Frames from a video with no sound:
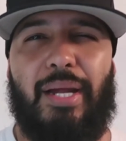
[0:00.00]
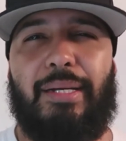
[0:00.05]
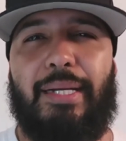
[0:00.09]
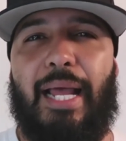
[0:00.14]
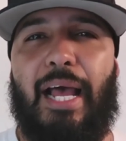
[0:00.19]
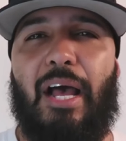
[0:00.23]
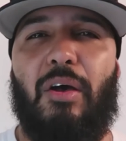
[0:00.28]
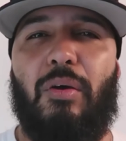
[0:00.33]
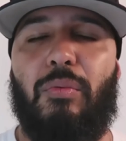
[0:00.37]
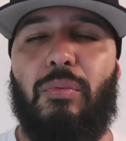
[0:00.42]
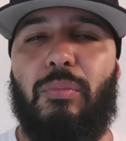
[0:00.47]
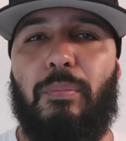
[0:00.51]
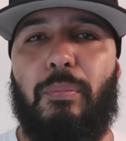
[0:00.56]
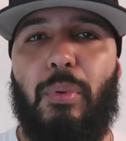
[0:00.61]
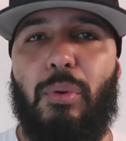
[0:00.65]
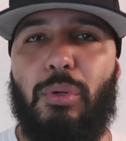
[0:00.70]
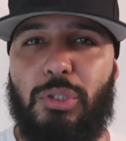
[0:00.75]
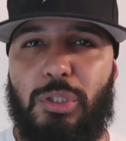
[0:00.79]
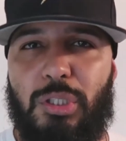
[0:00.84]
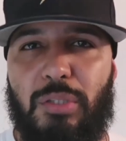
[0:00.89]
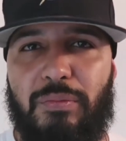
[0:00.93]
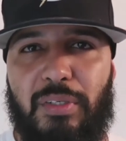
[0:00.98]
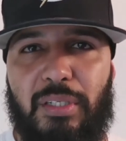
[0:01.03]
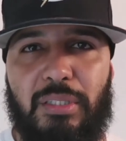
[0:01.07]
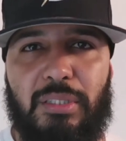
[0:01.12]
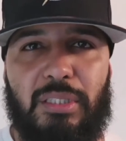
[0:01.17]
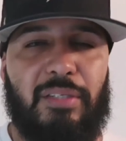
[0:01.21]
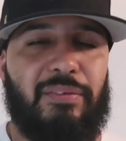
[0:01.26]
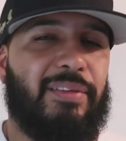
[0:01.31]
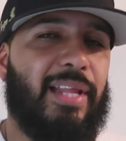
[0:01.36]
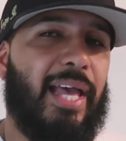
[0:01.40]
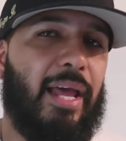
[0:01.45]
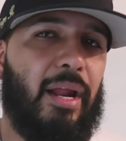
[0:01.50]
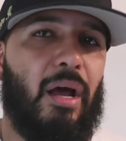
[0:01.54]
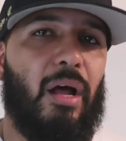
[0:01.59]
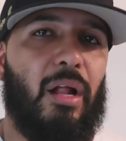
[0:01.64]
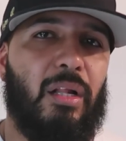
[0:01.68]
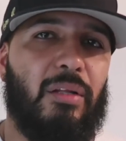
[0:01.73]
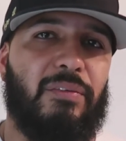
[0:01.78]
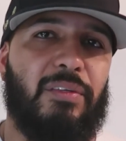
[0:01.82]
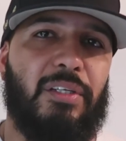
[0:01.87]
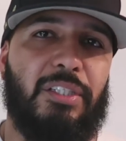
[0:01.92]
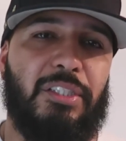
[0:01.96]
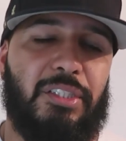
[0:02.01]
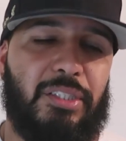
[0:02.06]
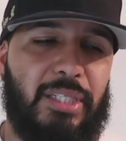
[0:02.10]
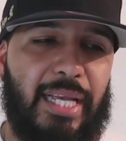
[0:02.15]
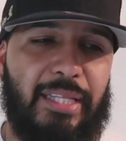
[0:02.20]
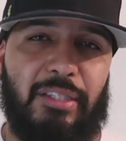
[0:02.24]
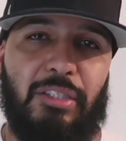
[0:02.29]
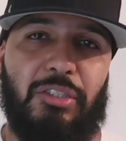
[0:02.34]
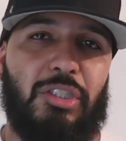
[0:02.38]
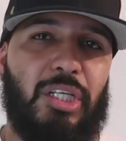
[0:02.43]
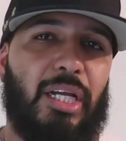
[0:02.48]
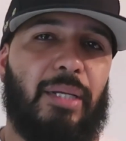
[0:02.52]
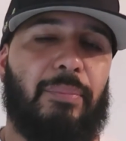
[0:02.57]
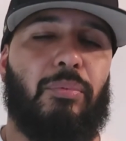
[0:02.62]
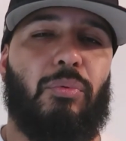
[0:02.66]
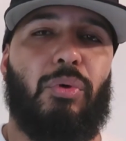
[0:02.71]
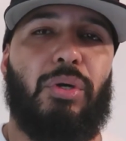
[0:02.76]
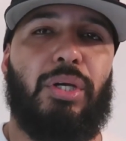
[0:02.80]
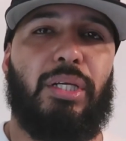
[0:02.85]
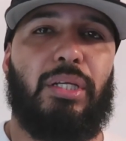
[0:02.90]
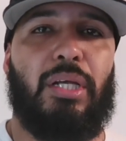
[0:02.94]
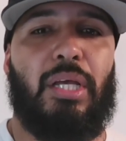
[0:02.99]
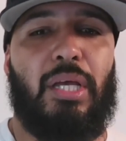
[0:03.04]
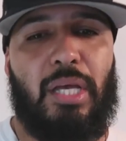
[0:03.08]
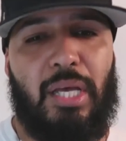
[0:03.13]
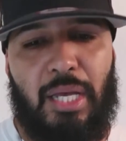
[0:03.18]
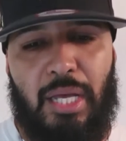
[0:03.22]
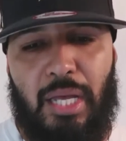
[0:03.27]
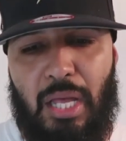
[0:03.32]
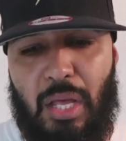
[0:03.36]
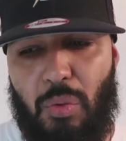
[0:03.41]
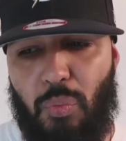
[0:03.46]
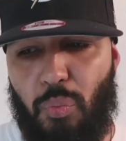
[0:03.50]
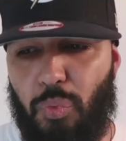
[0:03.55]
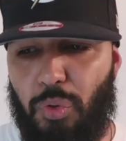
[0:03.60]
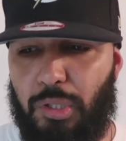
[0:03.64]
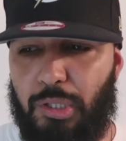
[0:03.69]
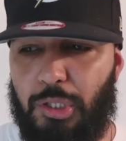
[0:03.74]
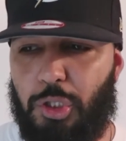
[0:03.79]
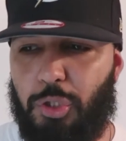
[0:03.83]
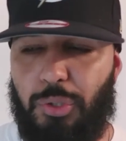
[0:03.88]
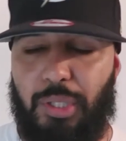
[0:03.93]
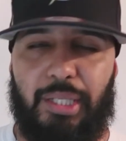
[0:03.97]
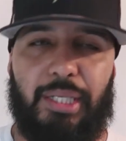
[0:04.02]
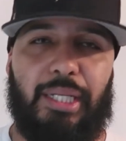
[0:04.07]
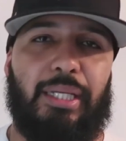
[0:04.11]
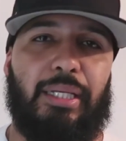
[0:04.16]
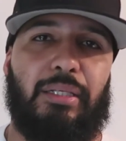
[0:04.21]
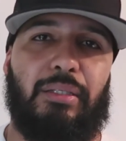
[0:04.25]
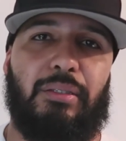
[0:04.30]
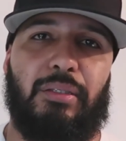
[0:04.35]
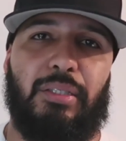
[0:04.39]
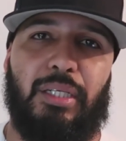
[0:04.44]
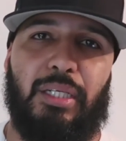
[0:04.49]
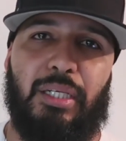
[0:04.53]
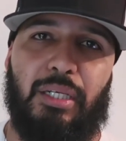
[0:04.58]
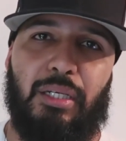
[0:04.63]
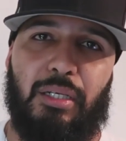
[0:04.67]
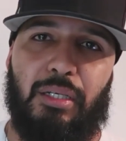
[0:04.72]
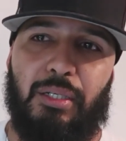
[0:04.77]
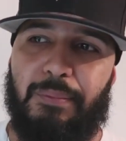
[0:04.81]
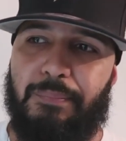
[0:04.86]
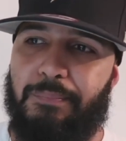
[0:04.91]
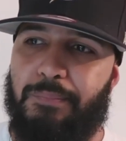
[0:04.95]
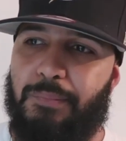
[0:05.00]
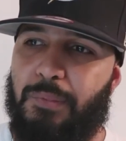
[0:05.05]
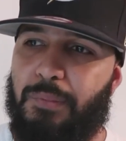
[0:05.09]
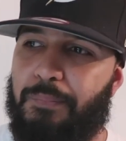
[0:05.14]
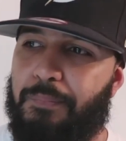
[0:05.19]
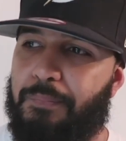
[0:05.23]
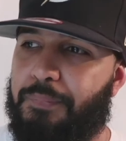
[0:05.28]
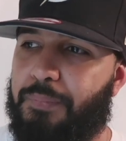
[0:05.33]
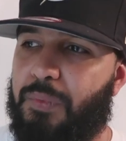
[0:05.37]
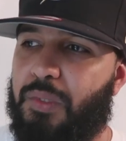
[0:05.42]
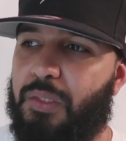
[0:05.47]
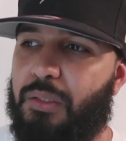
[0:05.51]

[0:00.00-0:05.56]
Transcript: So right now, most of us, if not all of us at the checkpoint, we're treating the